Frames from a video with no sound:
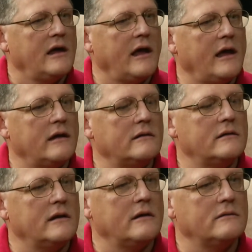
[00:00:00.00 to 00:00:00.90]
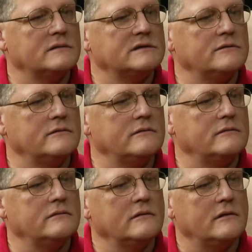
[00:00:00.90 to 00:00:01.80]
And
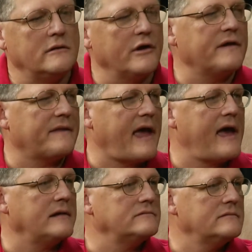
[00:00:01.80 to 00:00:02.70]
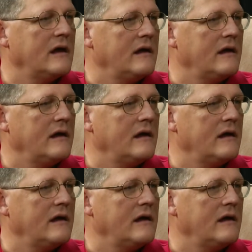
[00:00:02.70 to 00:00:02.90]
to look at that